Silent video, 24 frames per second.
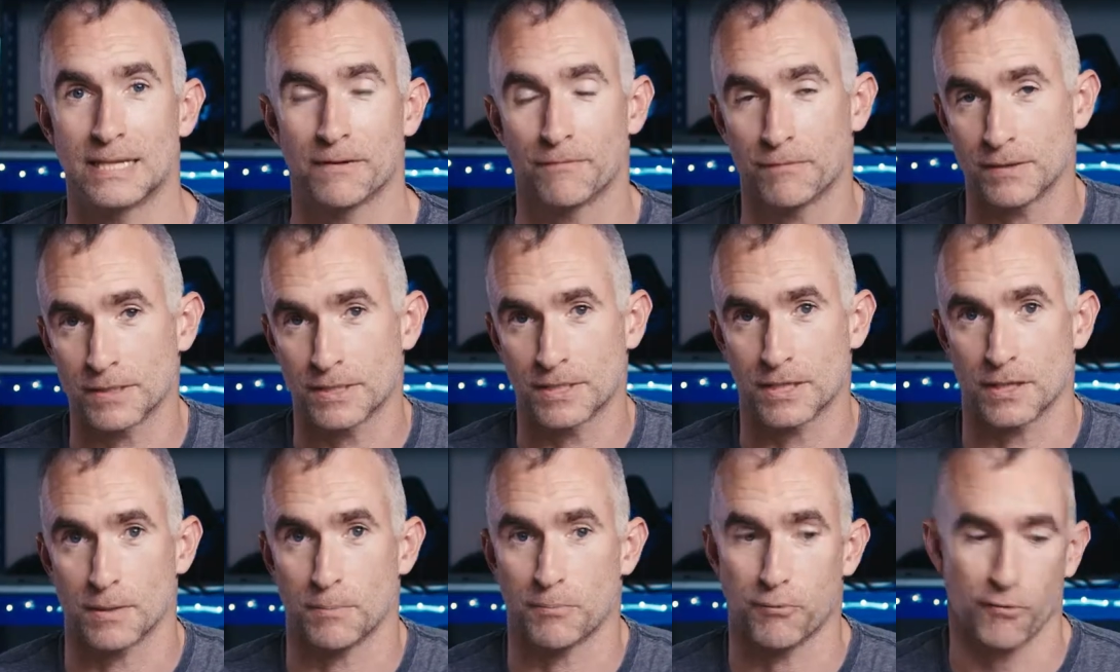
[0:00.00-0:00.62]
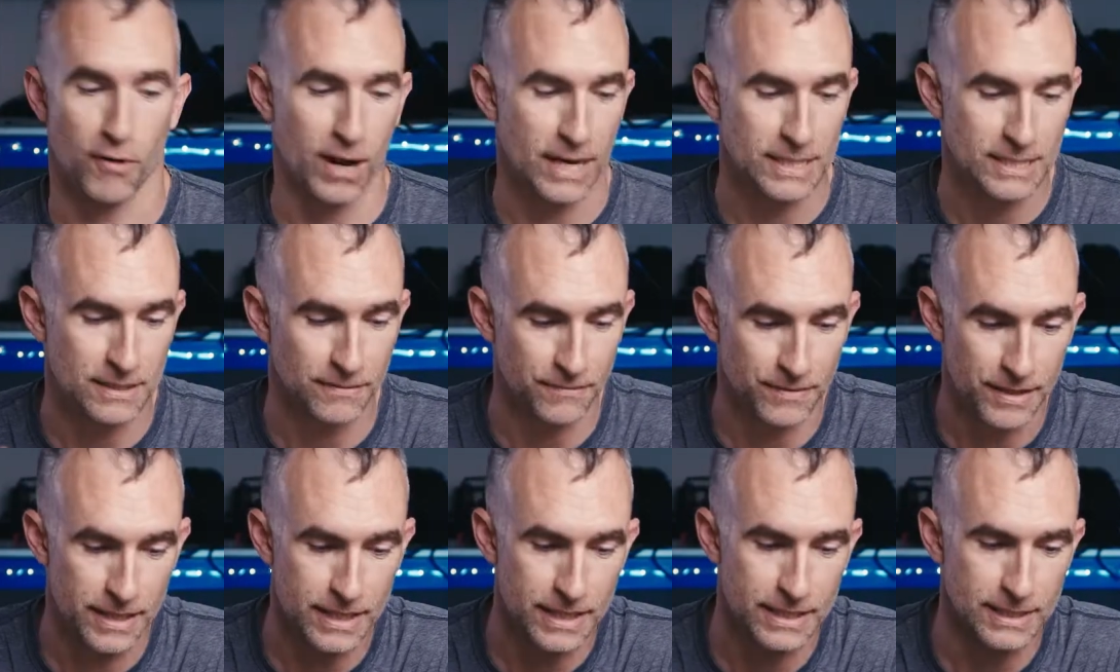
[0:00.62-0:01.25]
difference to the price
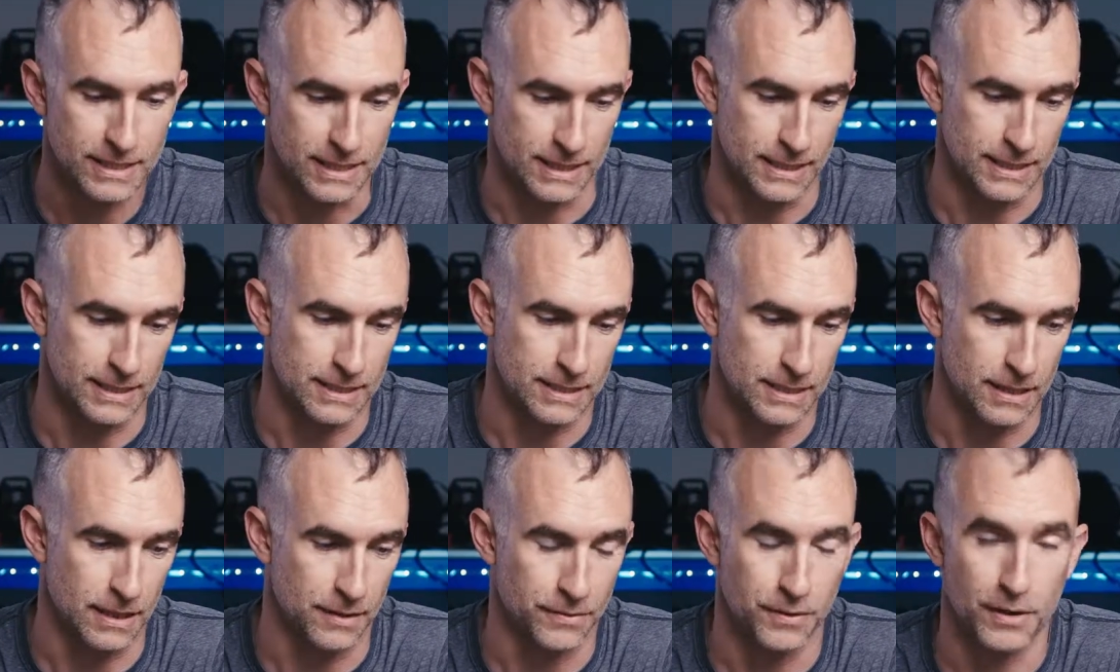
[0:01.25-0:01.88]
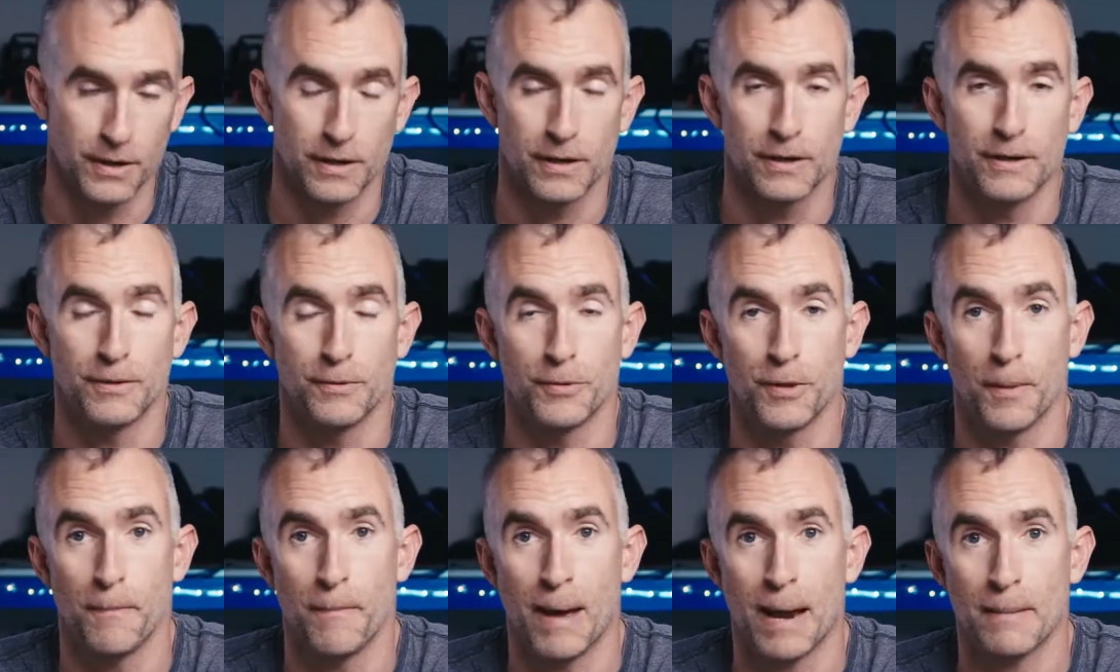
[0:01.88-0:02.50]
of these is that
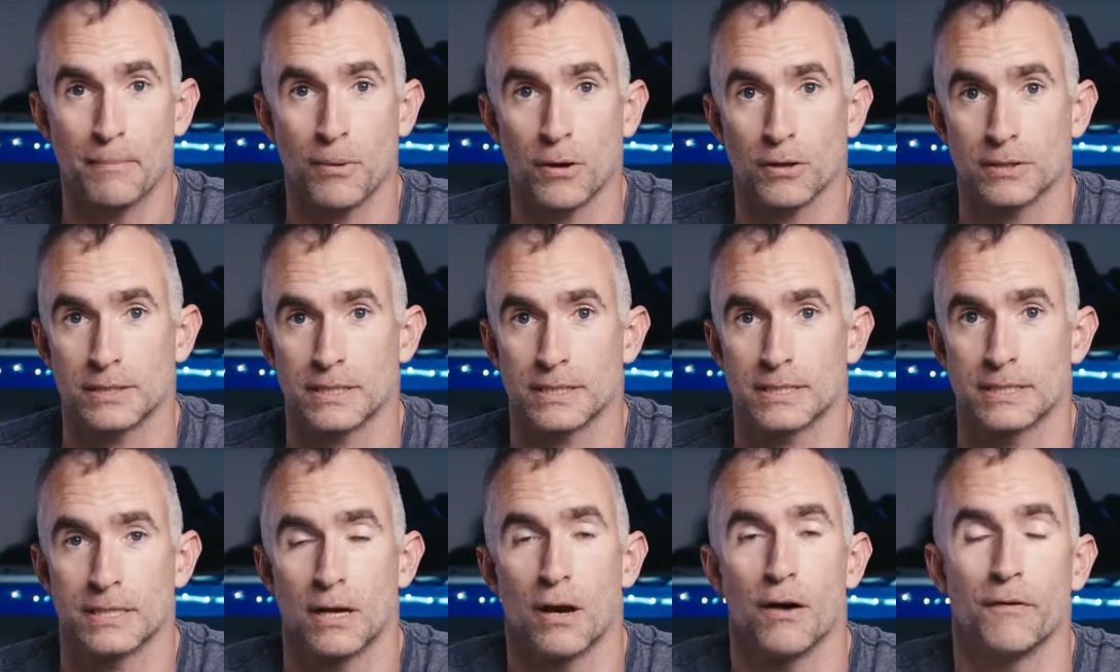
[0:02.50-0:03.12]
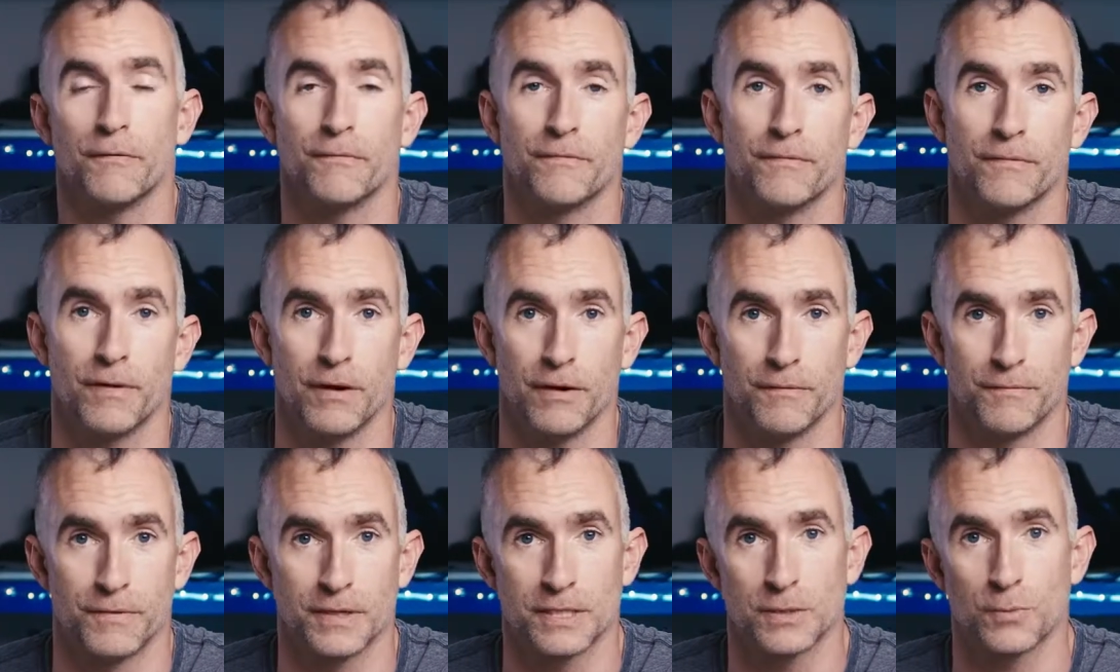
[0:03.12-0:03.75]
the matte box itself
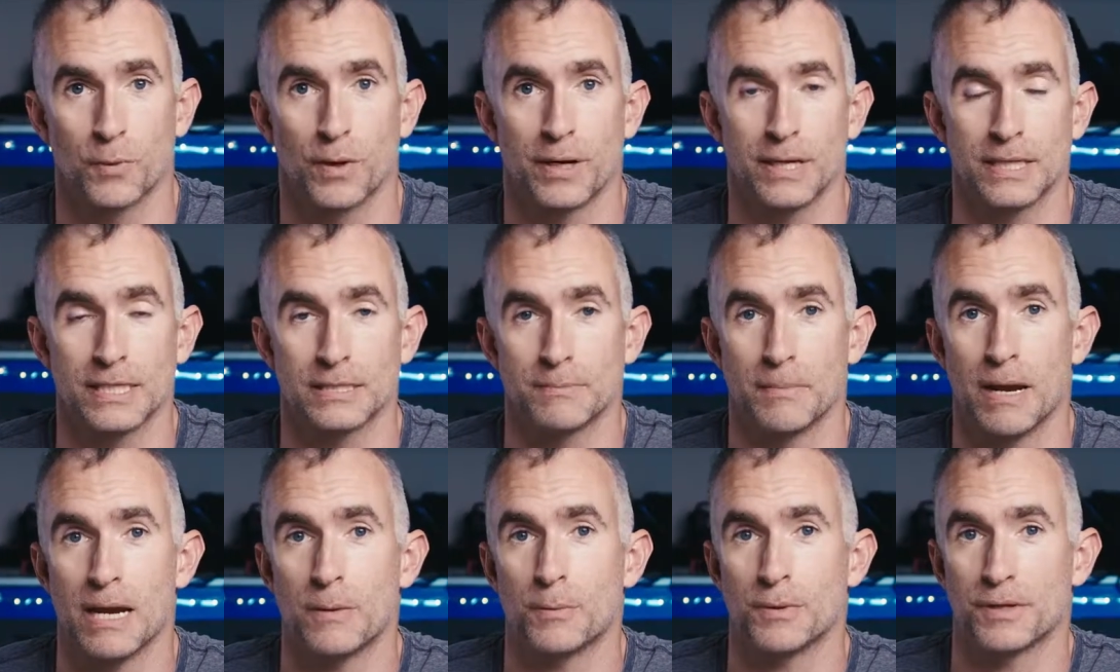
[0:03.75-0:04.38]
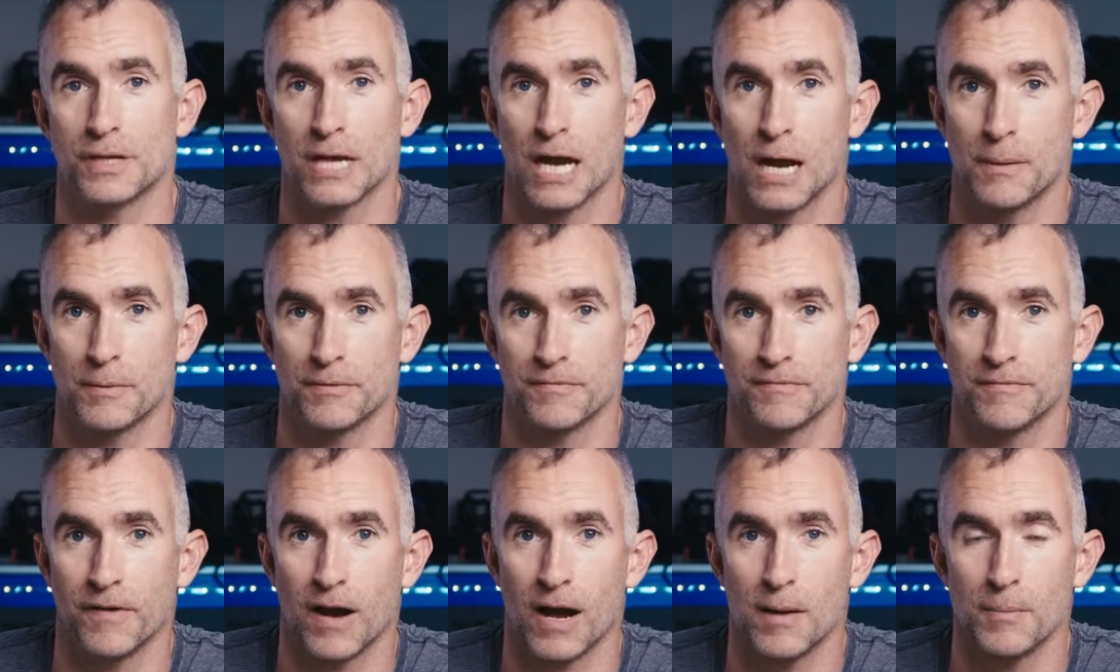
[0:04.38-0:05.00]
of this one is made with carbon
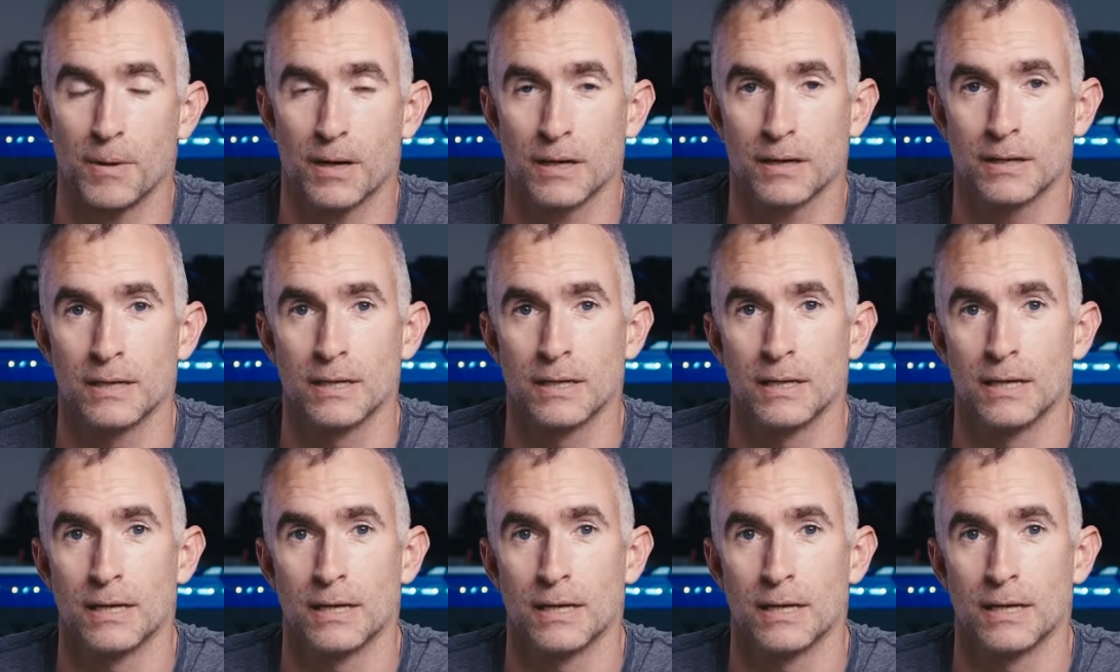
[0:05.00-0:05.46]
fiber.